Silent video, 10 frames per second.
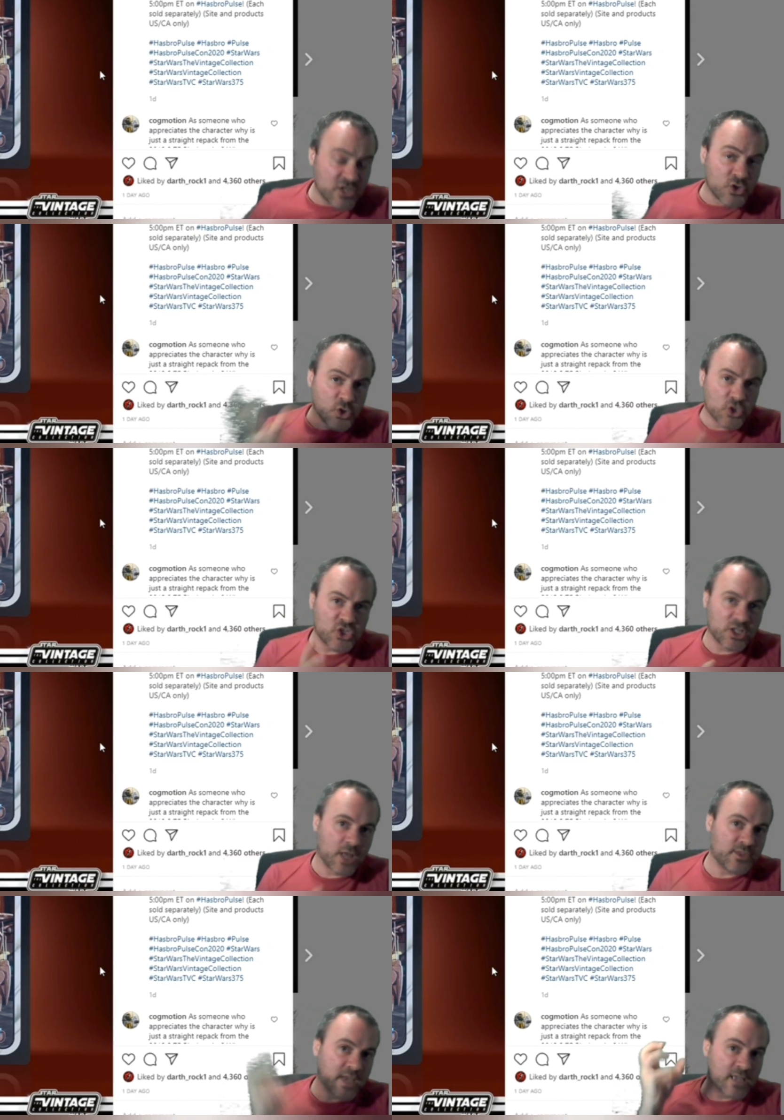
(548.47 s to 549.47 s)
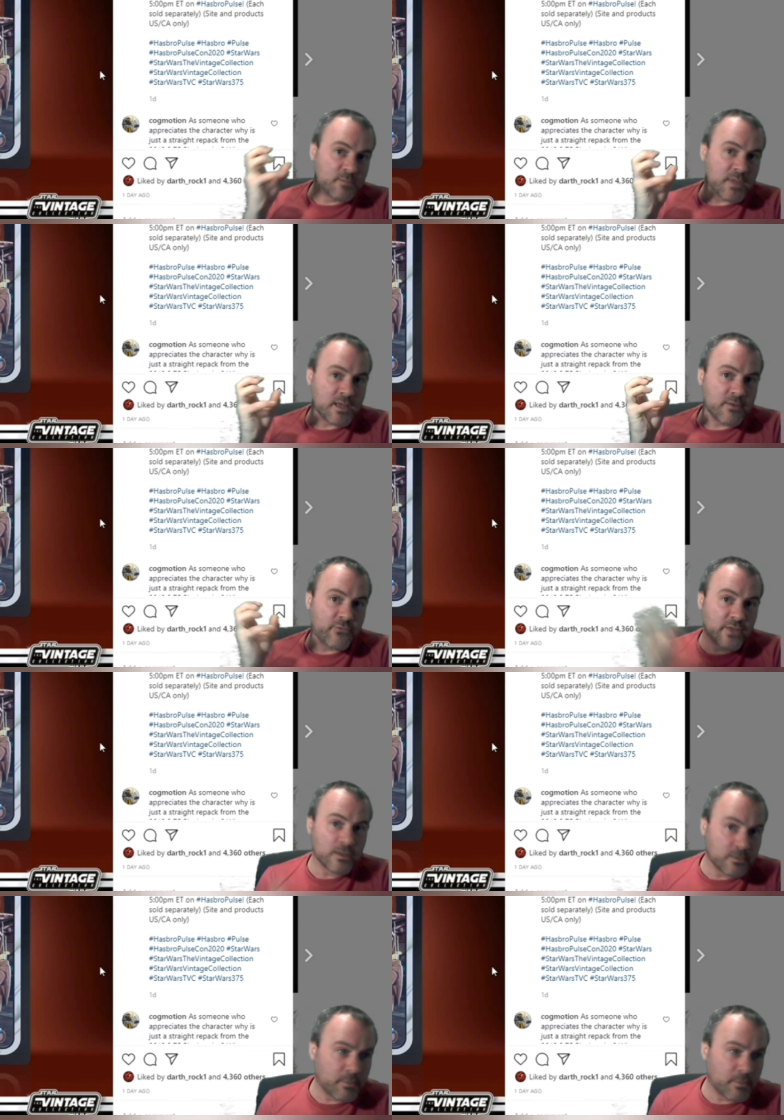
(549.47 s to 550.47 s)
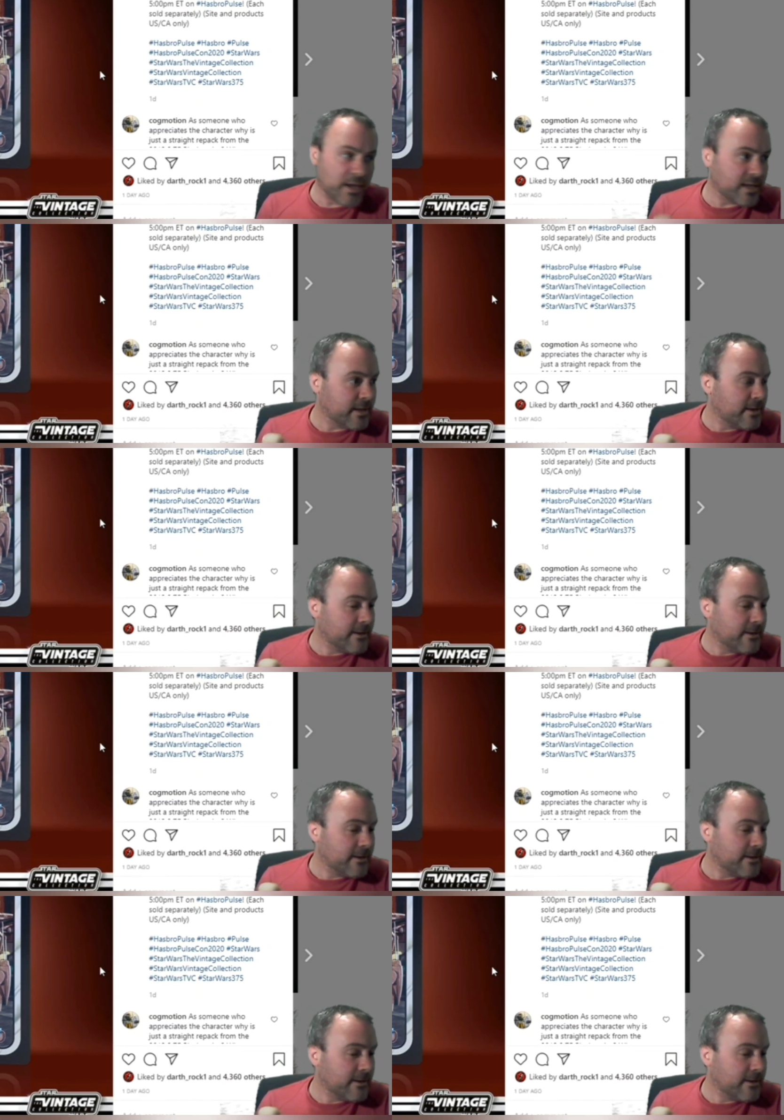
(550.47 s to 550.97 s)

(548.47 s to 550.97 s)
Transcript: another slot that has been filled by